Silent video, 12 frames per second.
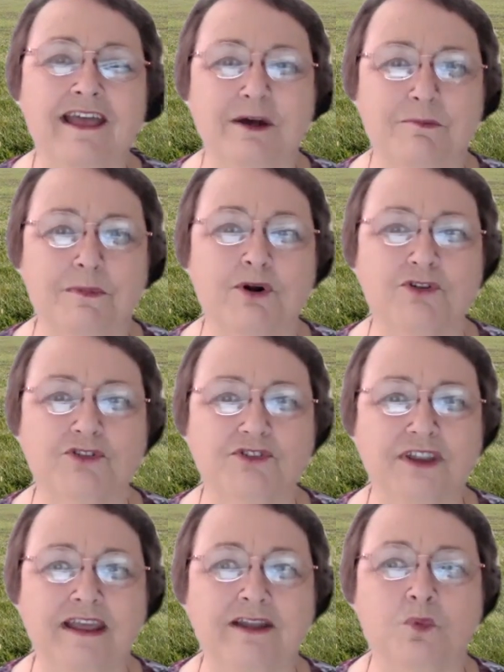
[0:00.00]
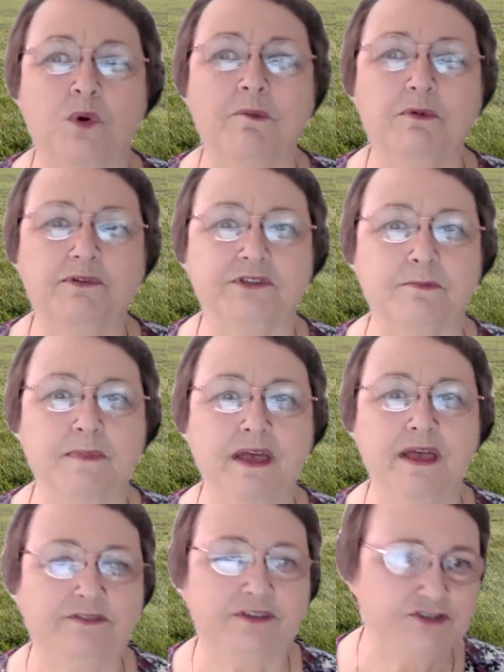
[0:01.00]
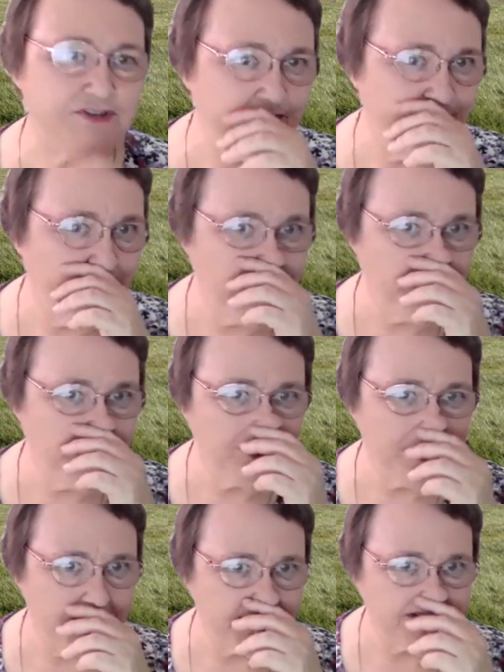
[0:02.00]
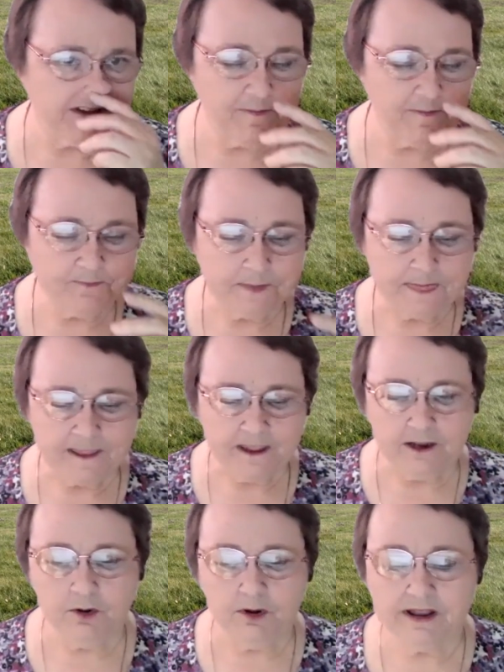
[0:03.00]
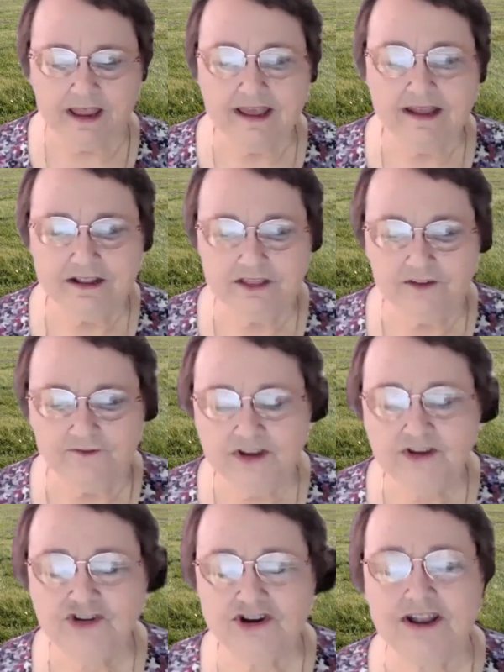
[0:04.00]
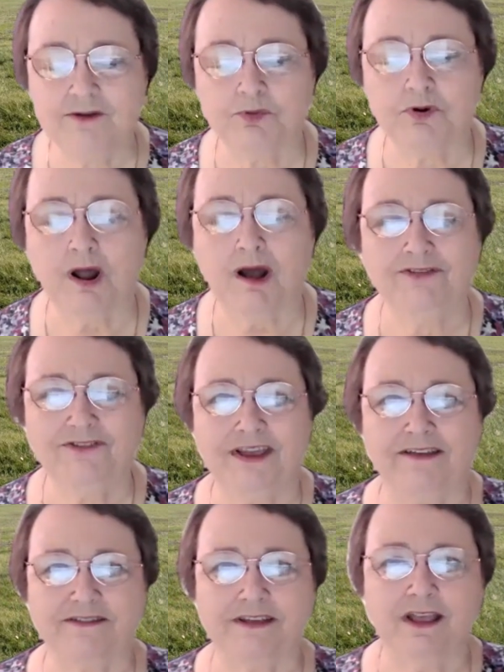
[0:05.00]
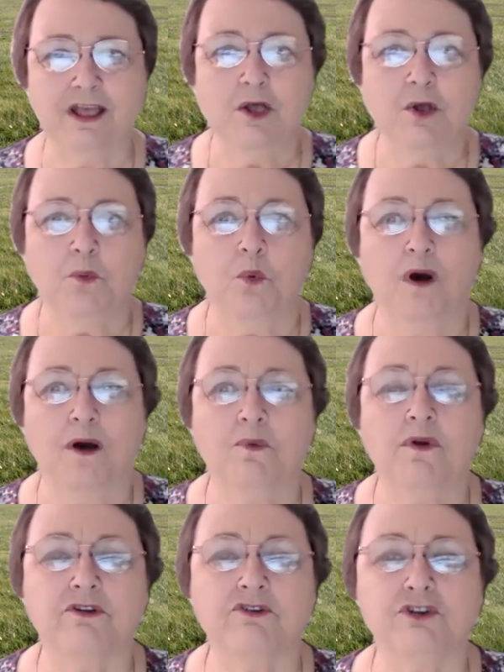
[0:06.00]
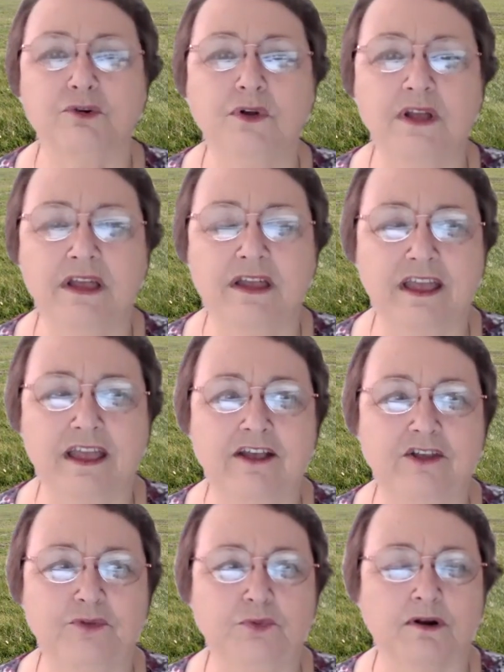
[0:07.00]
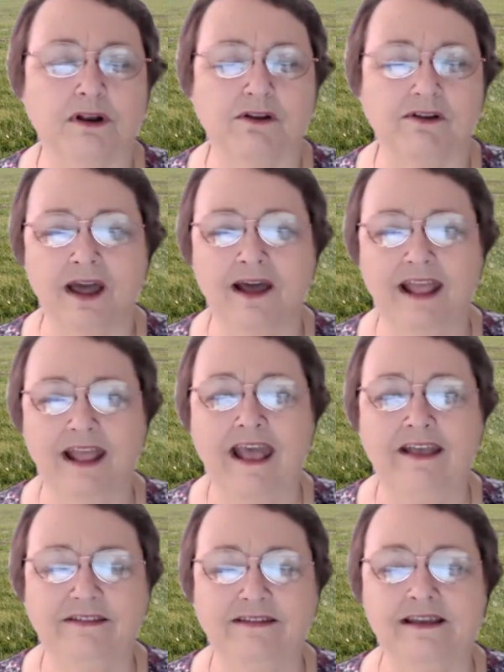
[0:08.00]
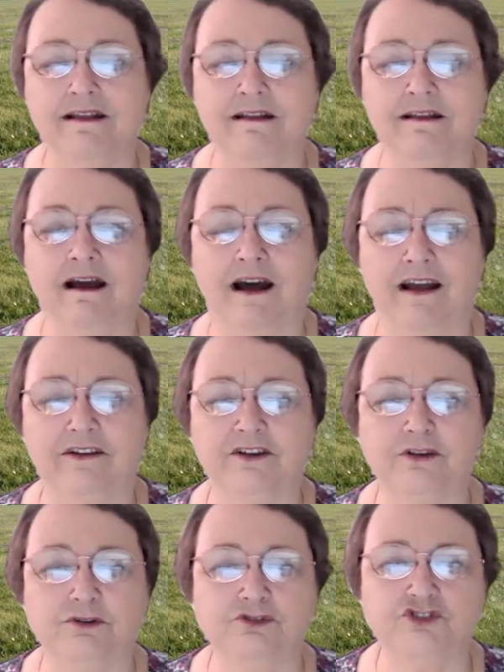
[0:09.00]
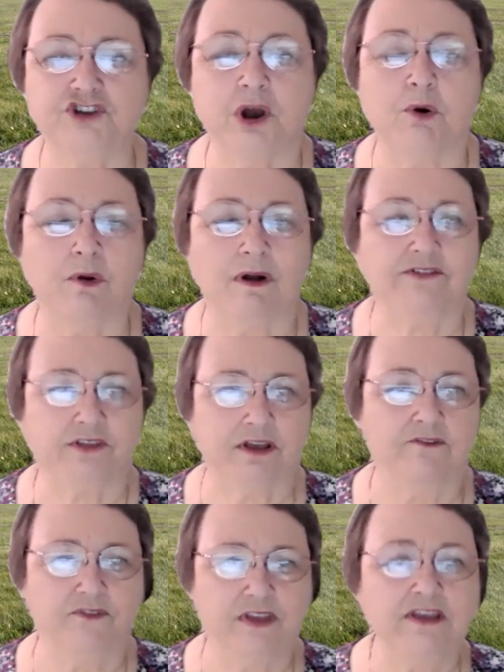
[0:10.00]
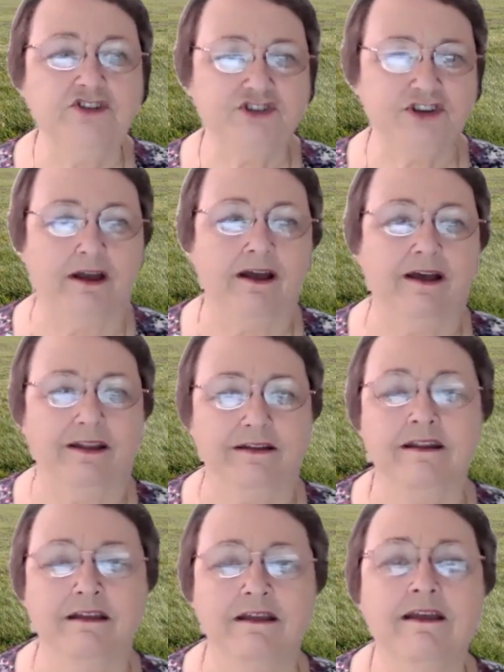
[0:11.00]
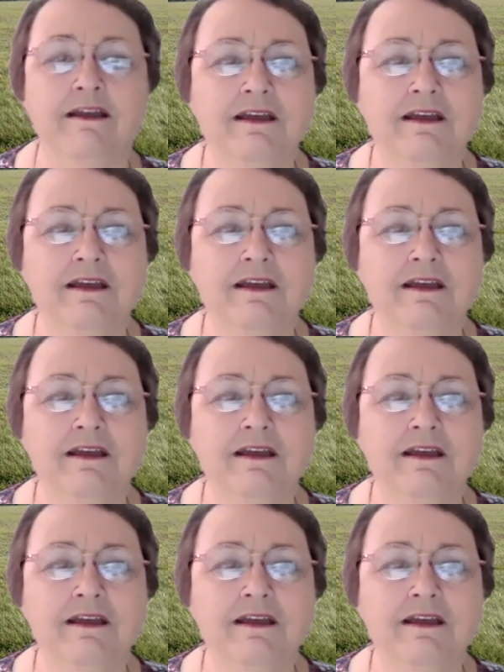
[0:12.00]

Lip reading: immersed in what was the message in the first place, again, in the visioning process, what we're doing is we're not asking God to show us a vision.